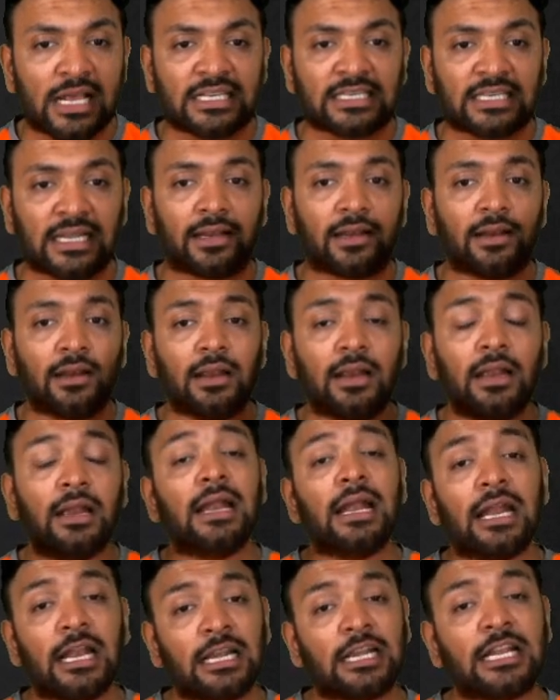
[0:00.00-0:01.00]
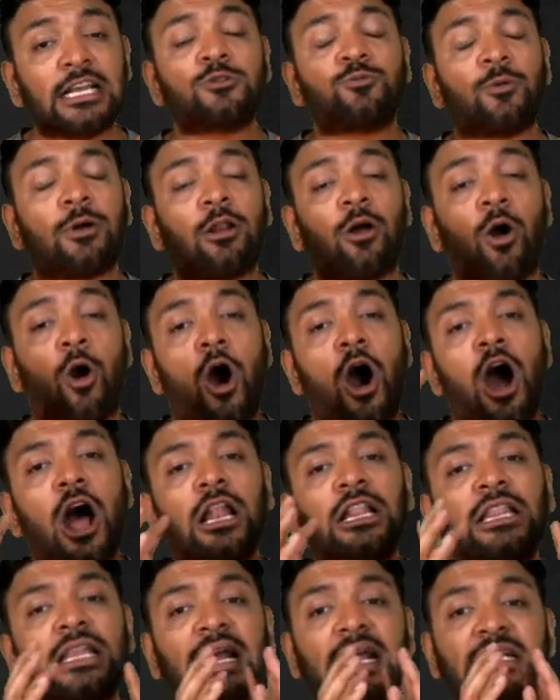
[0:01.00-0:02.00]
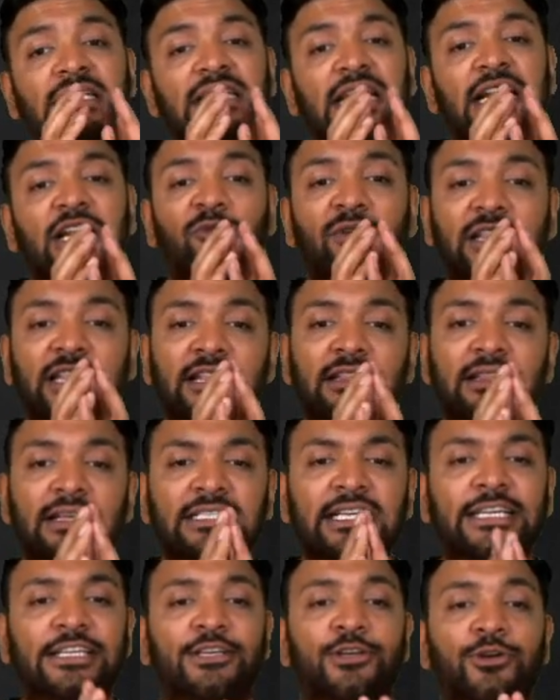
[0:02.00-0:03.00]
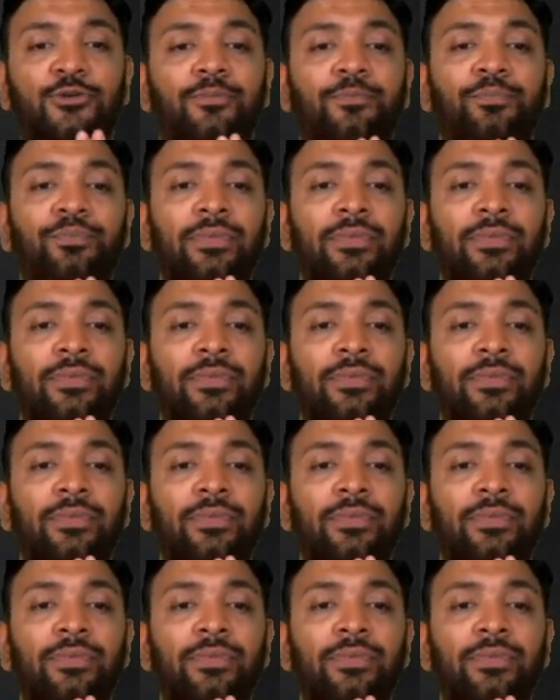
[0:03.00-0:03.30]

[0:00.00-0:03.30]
asset. It is for all the asset within the CGU.